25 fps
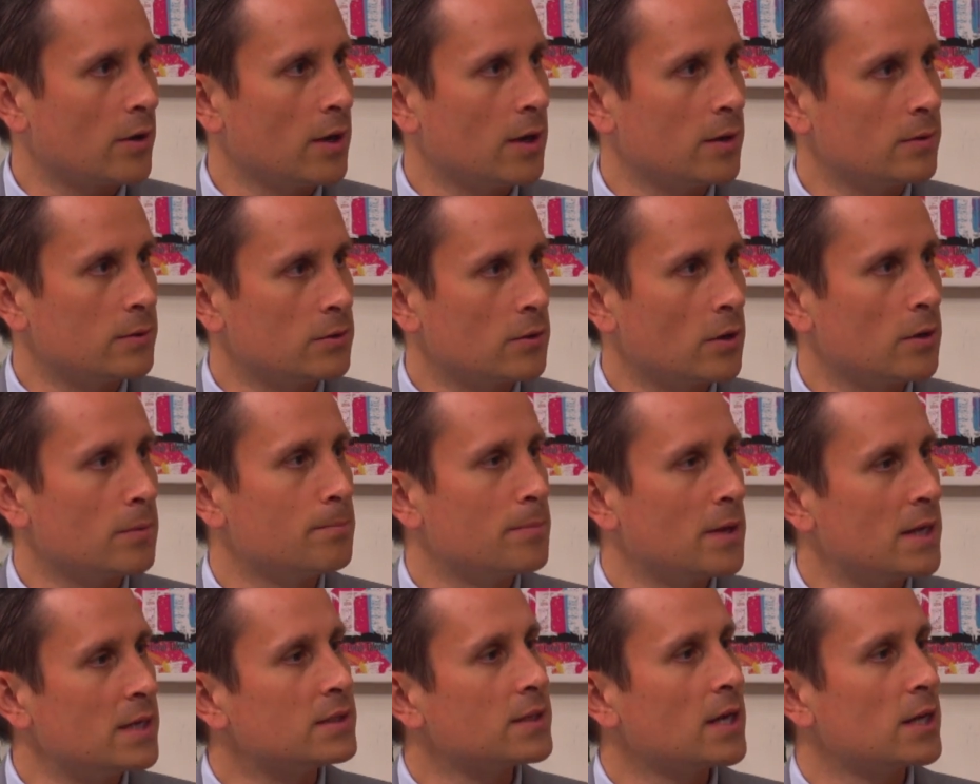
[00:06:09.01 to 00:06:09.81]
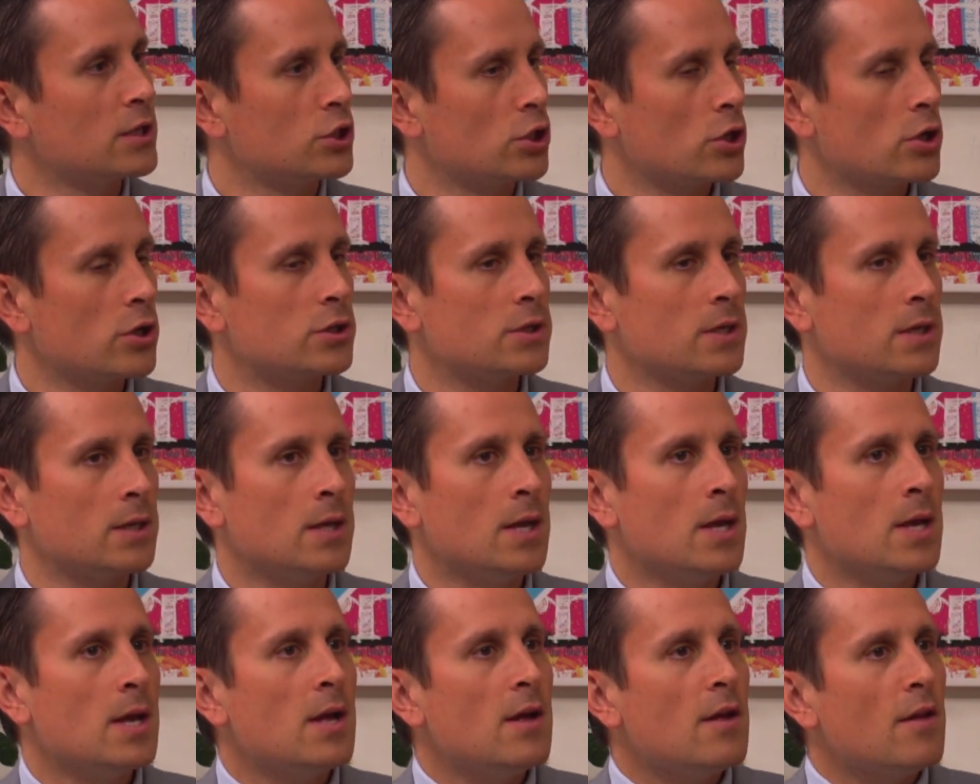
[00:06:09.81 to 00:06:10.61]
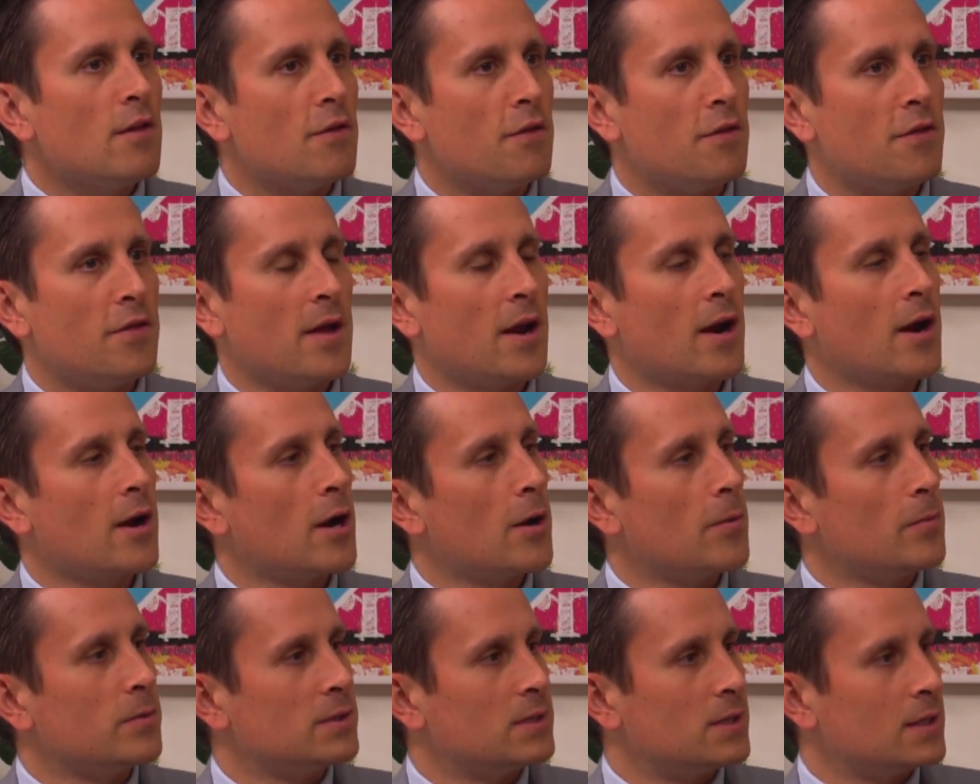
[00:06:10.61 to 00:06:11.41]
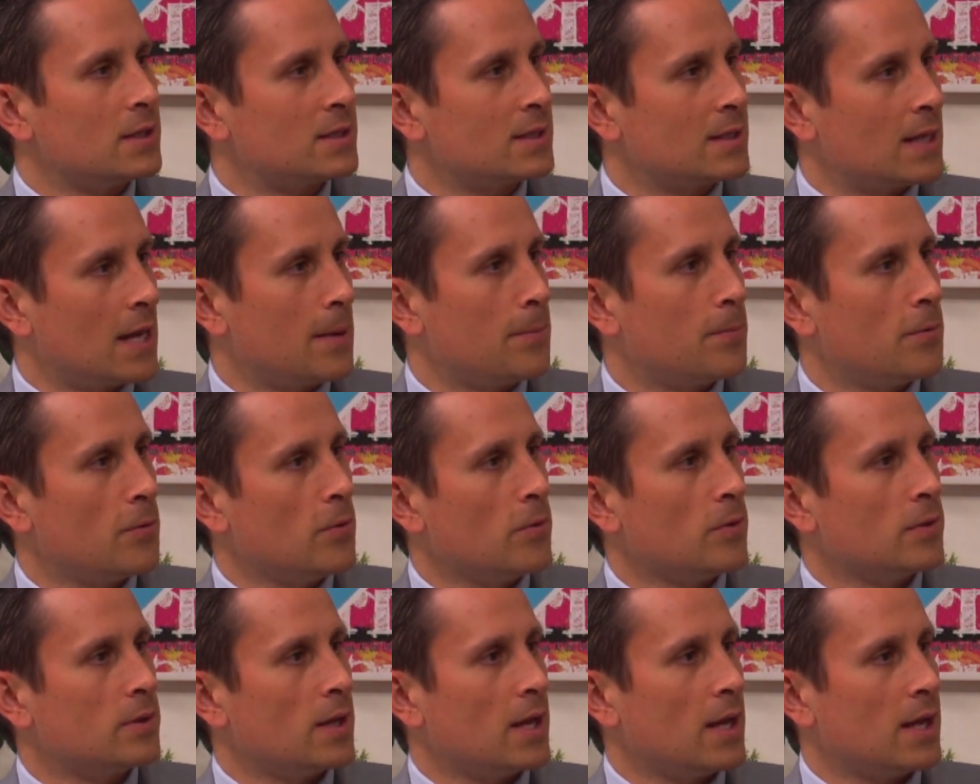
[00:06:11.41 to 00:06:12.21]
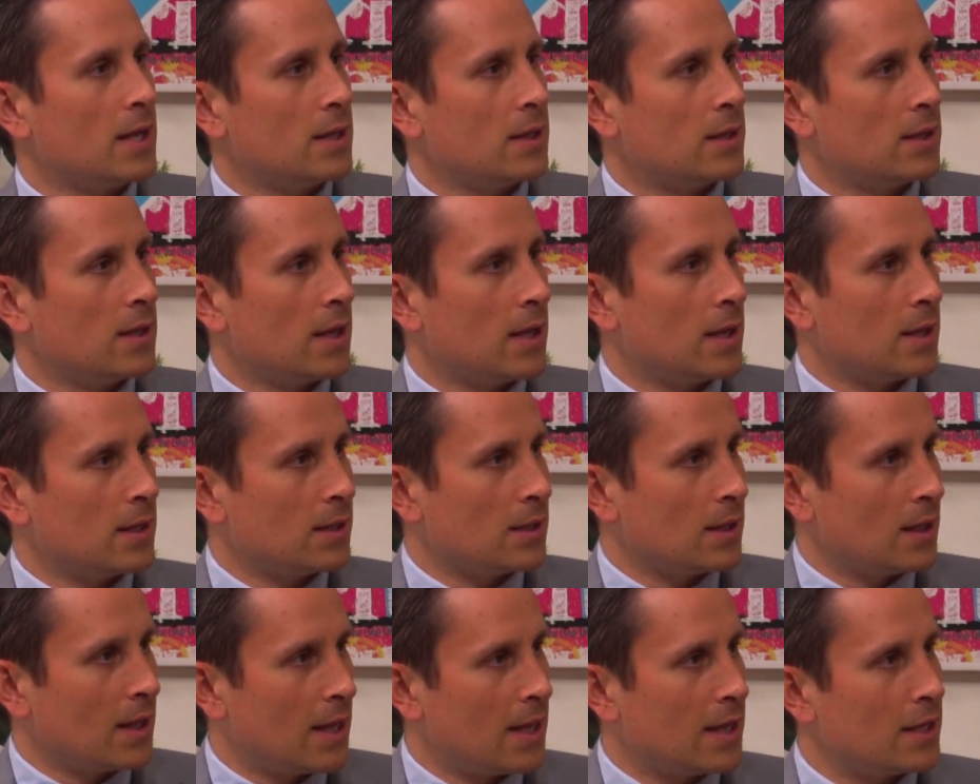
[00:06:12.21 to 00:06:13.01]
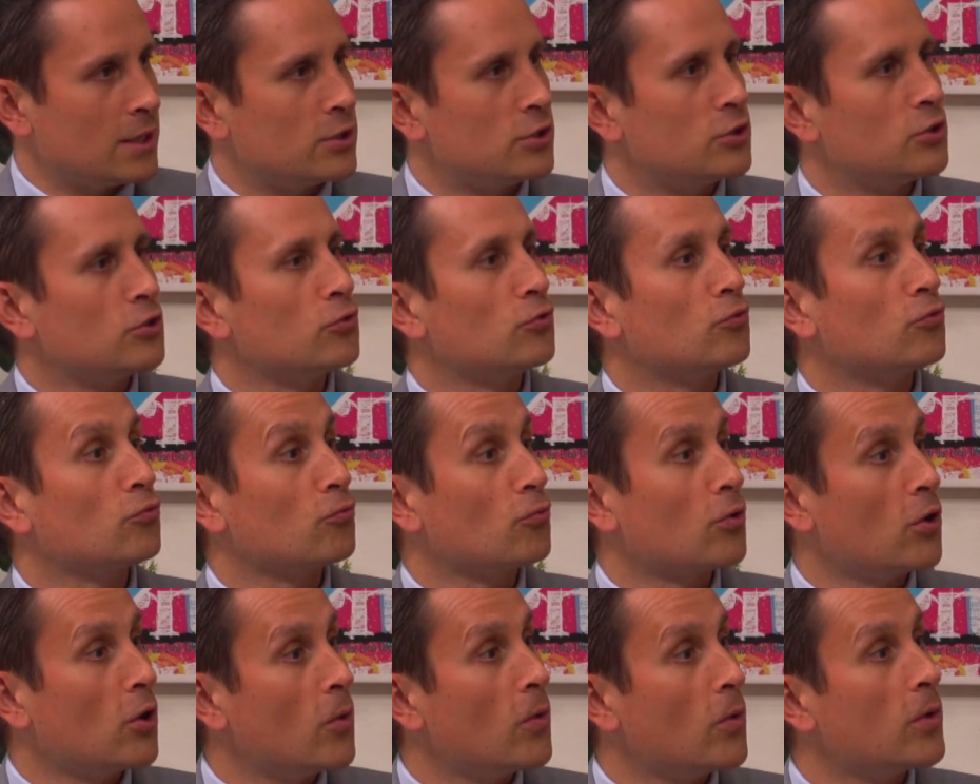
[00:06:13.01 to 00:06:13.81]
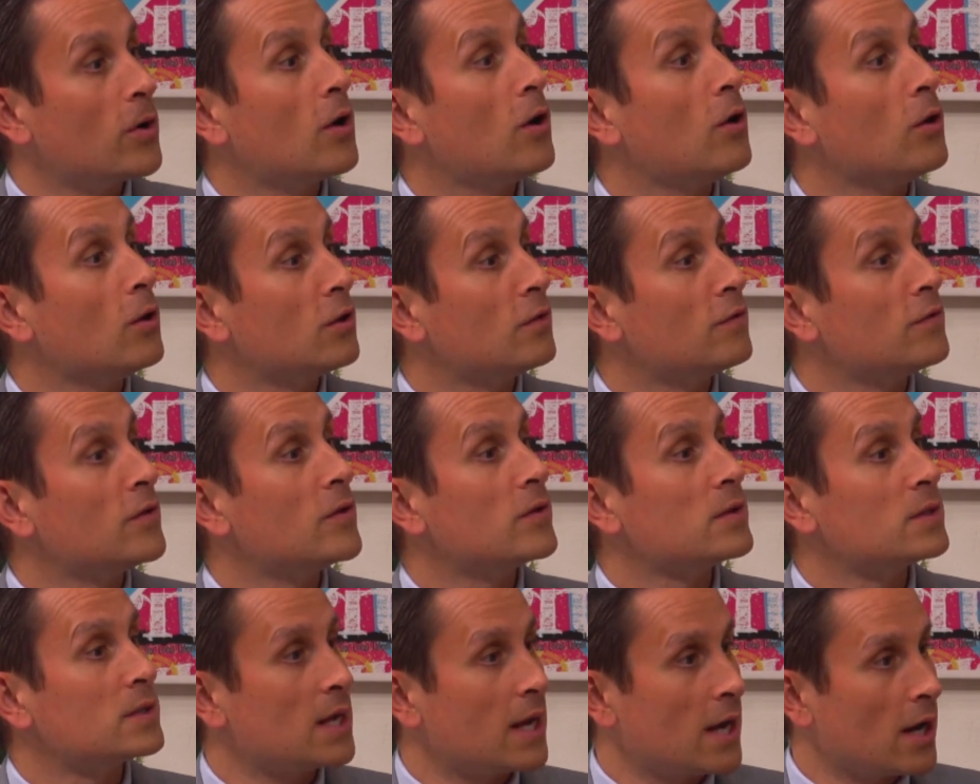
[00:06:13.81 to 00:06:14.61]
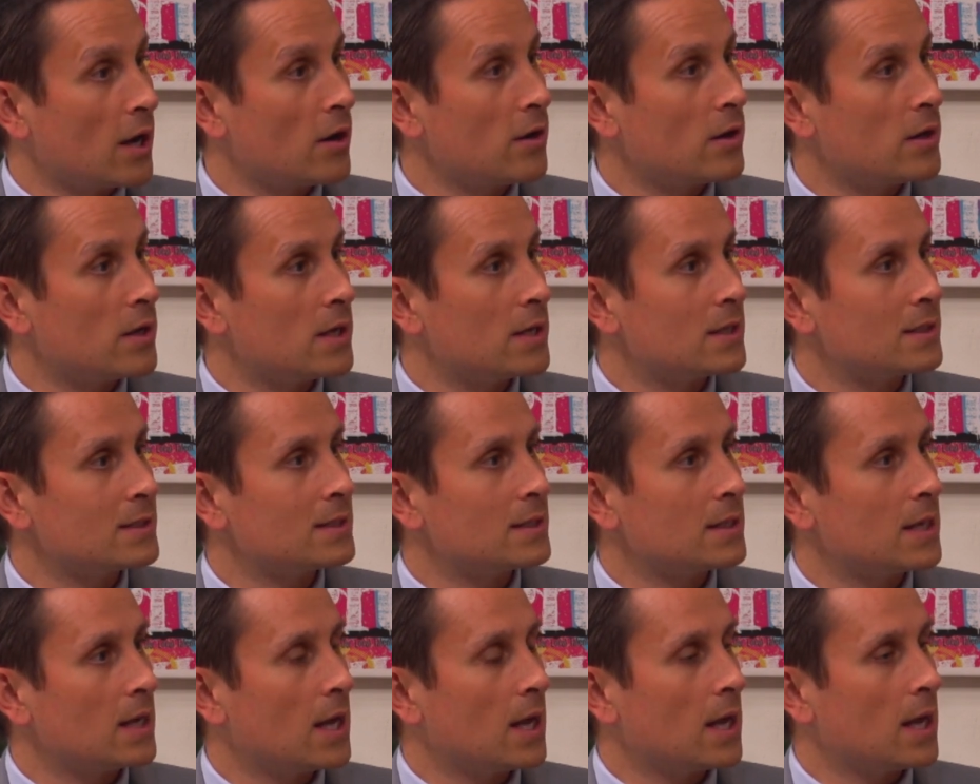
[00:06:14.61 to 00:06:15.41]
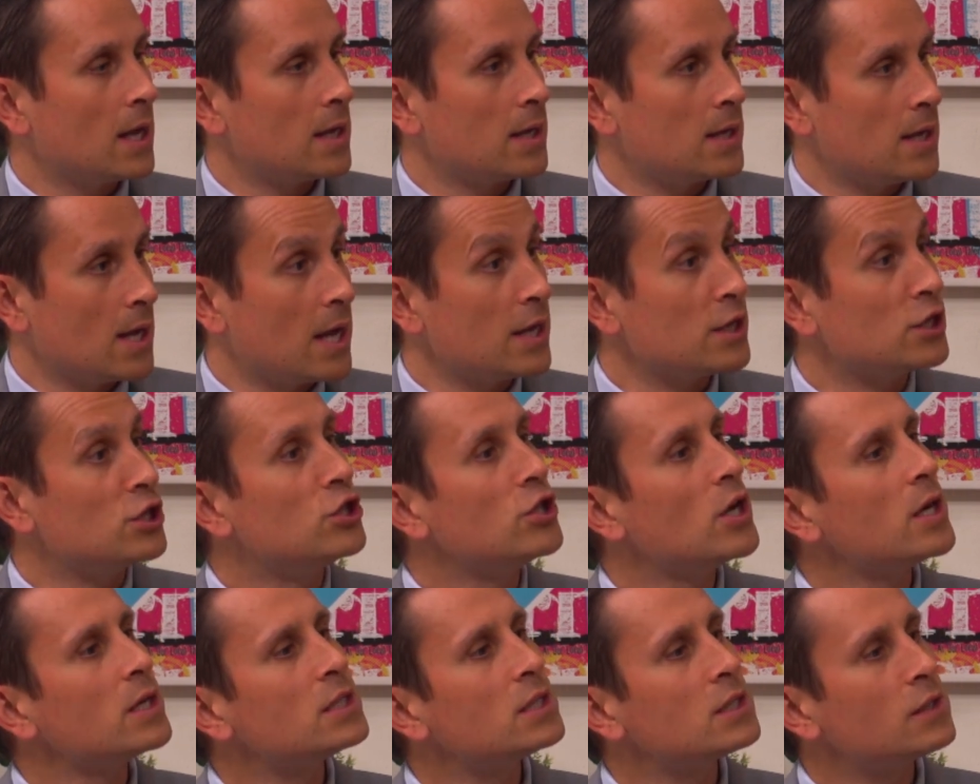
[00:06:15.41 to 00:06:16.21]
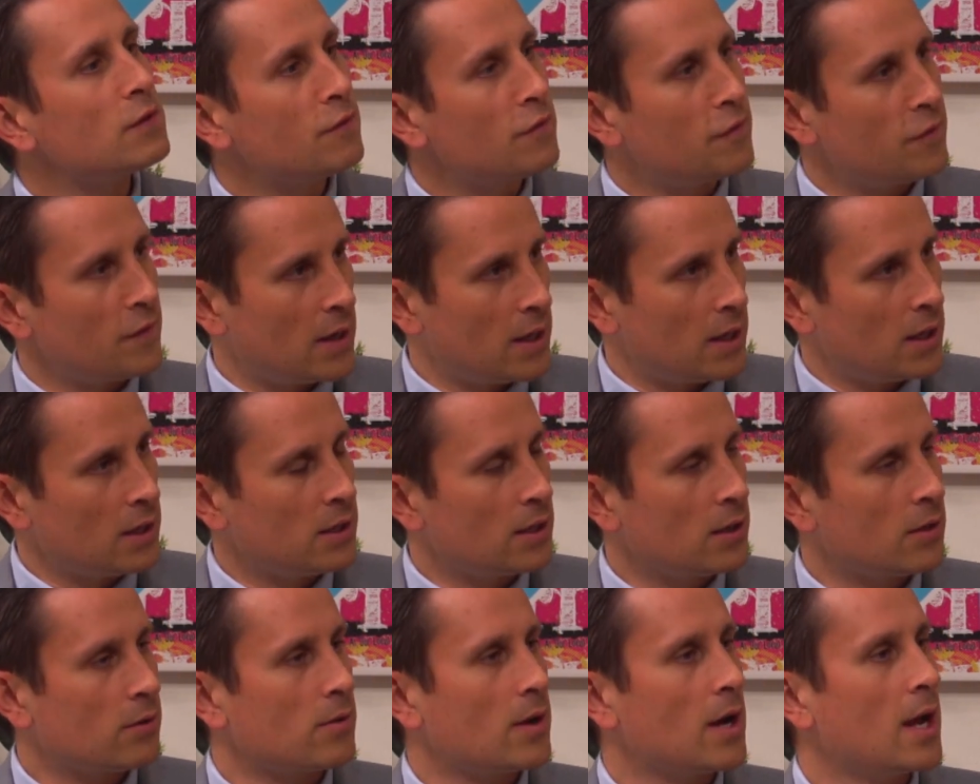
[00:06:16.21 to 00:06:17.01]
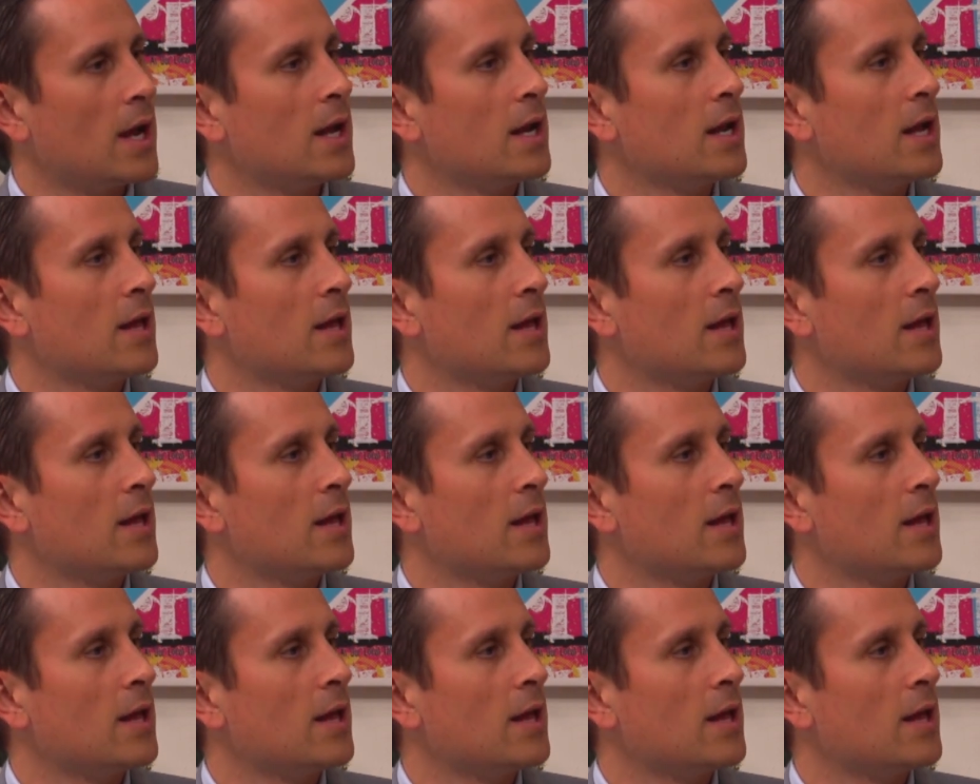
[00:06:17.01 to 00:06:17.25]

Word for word: It's called Bayside Church. And there I was discipled and, and led to grow in all of those areas, uh, not just faith, right?